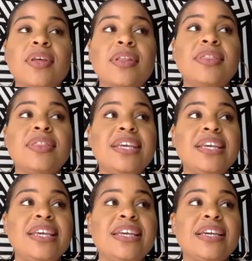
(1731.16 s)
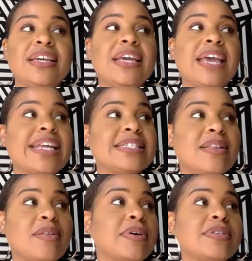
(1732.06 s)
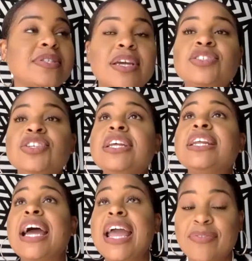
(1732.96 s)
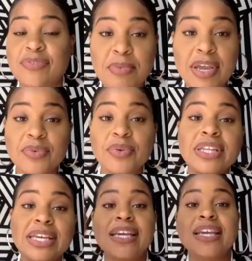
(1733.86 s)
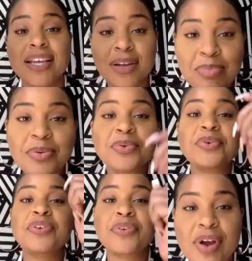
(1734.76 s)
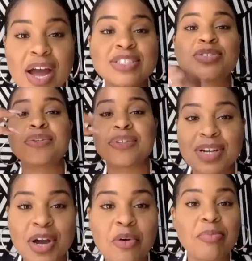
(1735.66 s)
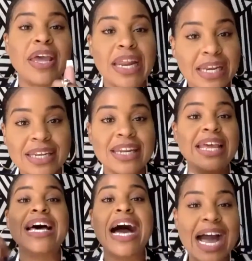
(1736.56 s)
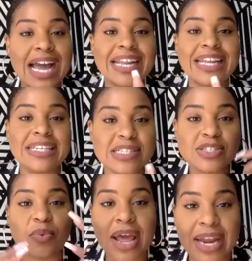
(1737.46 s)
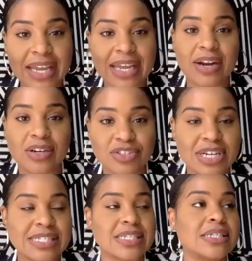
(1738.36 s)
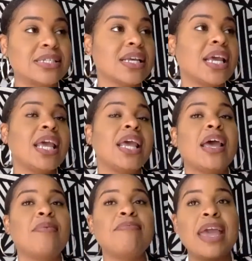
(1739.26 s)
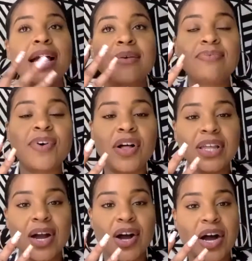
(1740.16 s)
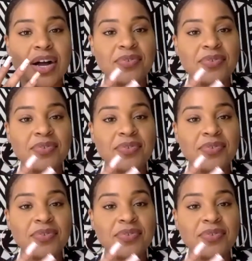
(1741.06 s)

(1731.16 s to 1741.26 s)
The getting to the building, Janine and I have to manually pull the garage door open in the hot heat, sweating in our dresses, makeup falling off.